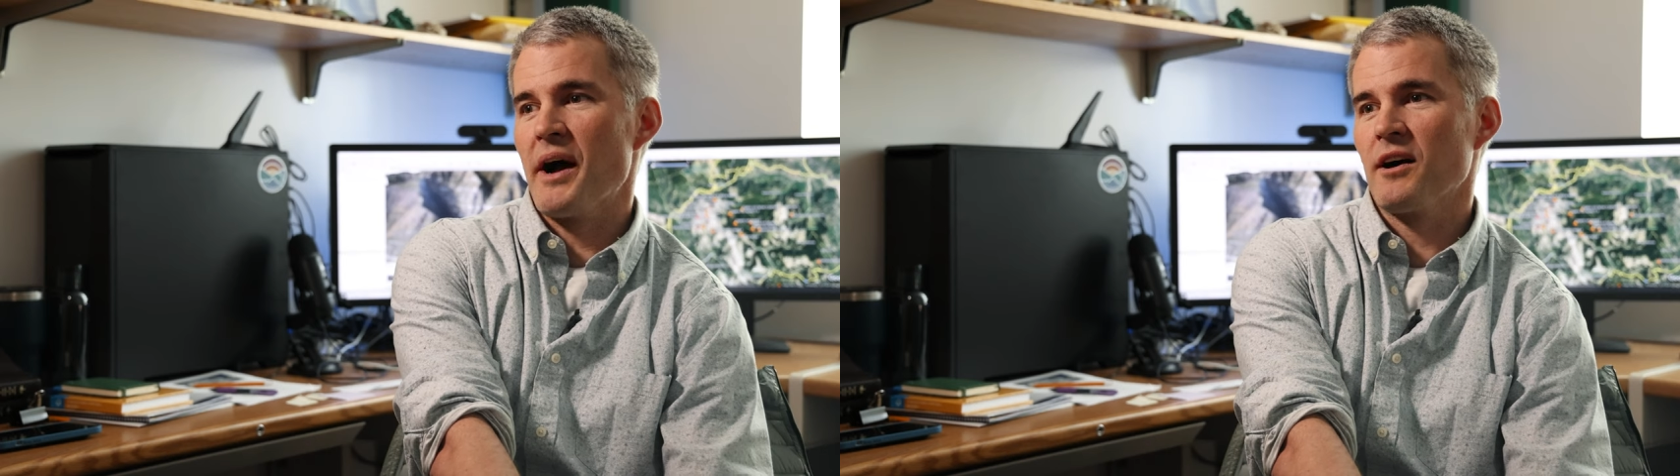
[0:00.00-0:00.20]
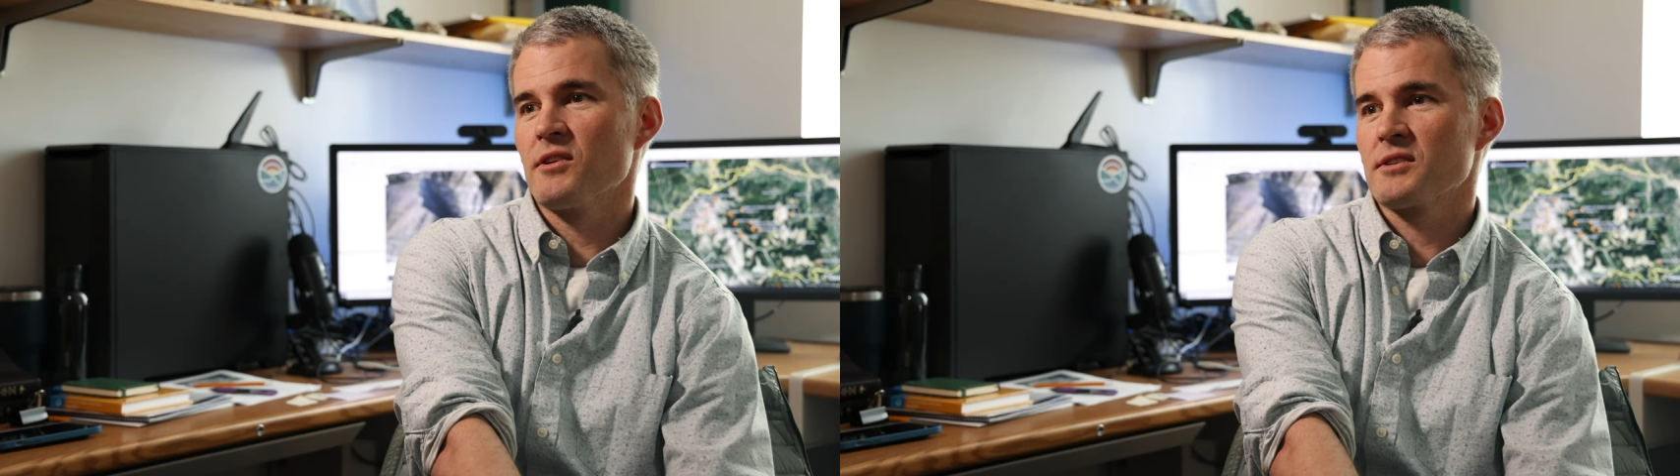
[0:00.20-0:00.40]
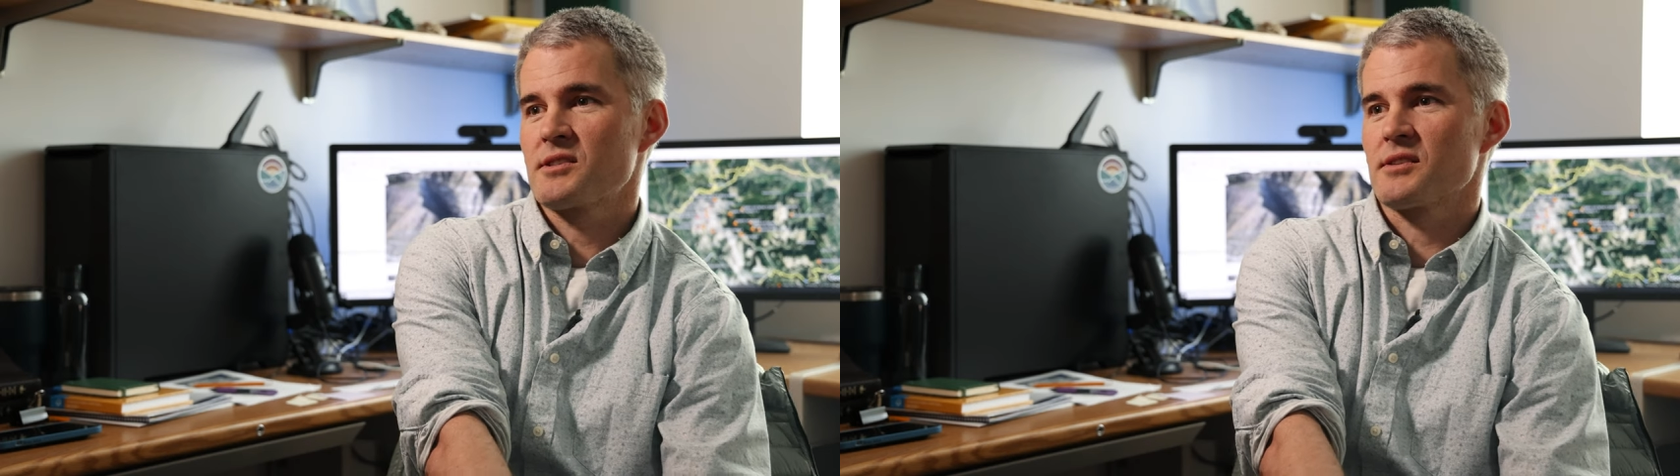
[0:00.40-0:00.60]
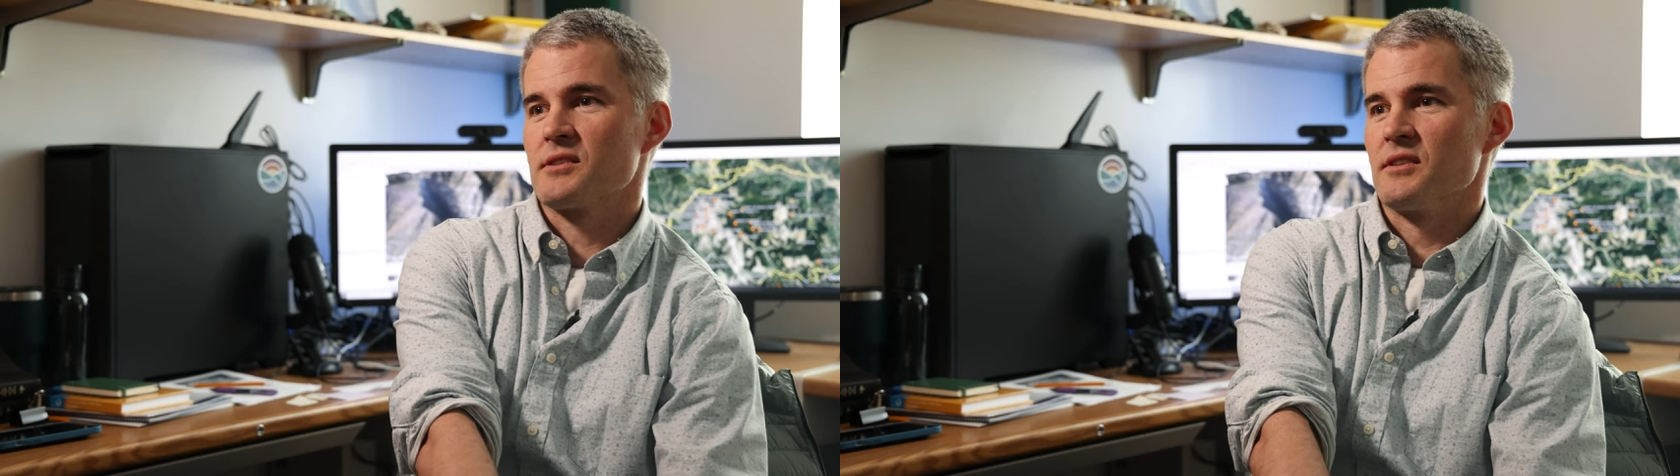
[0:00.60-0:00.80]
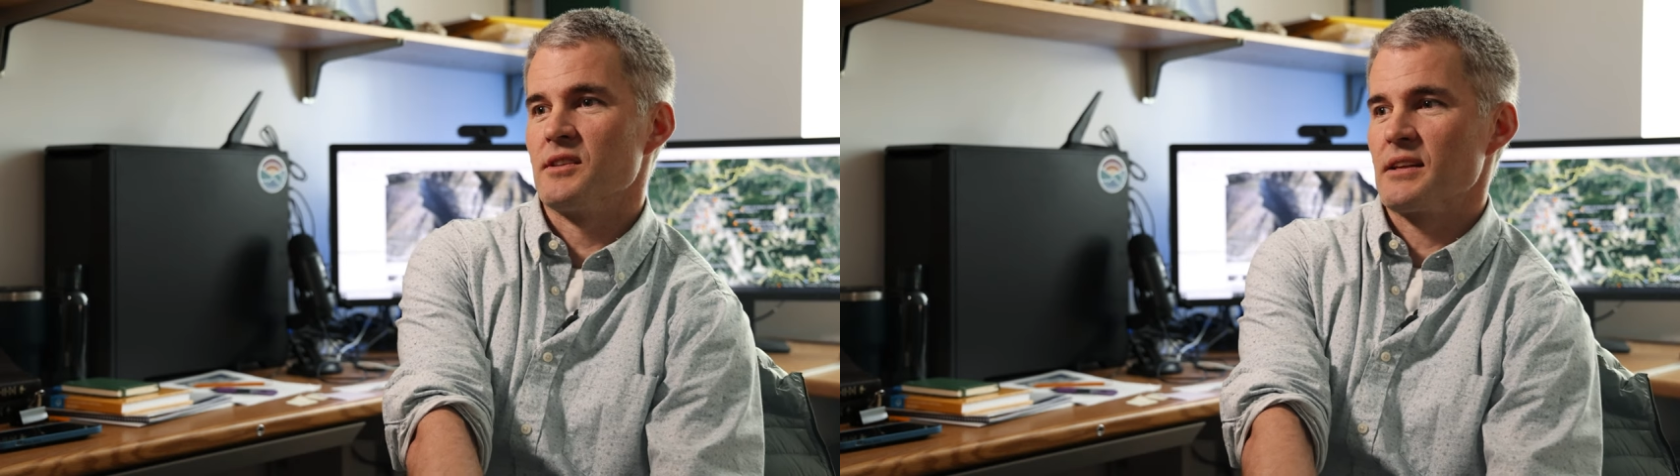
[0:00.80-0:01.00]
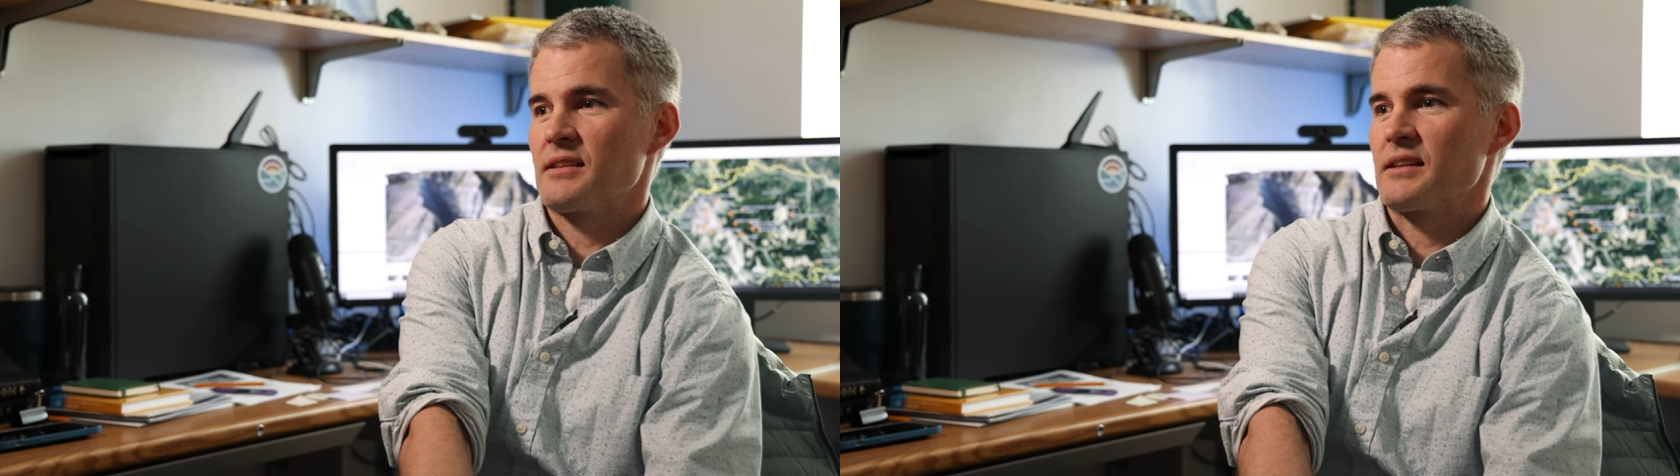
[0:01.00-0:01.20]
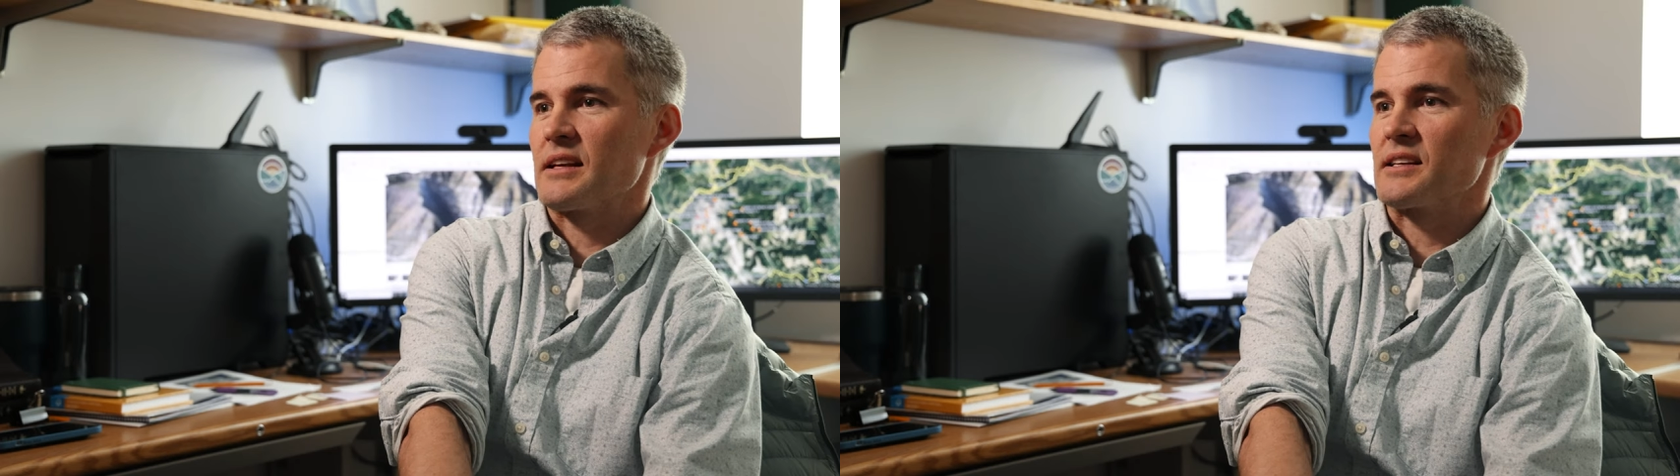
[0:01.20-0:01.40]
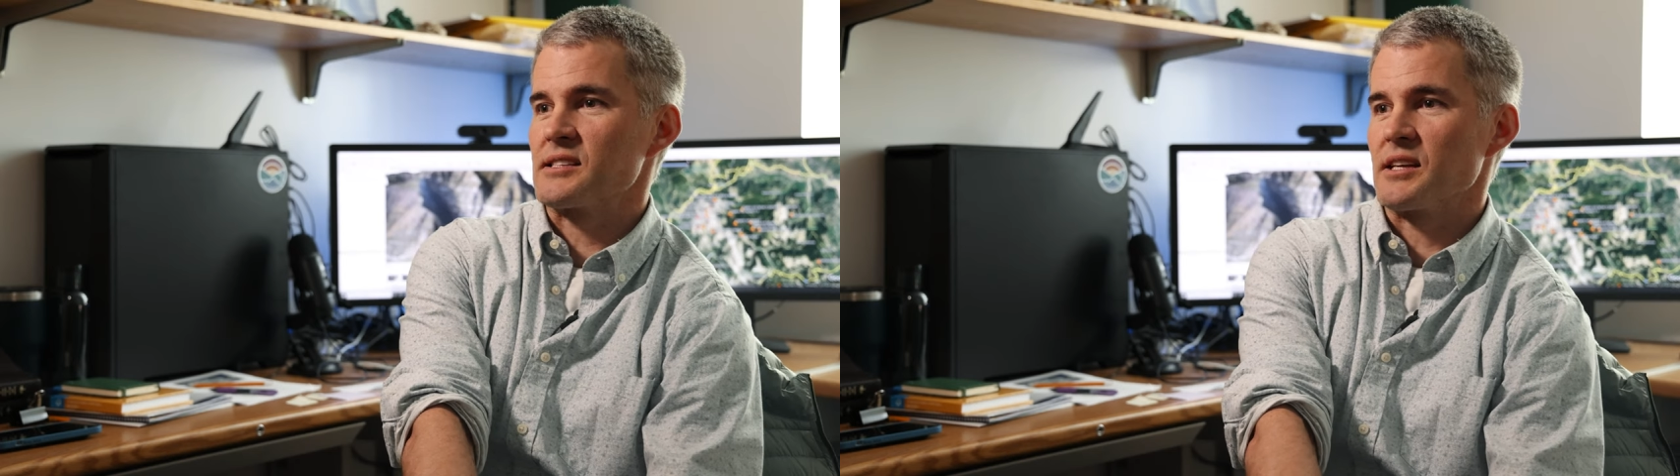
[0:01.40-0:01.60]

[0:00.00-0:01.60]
balance the things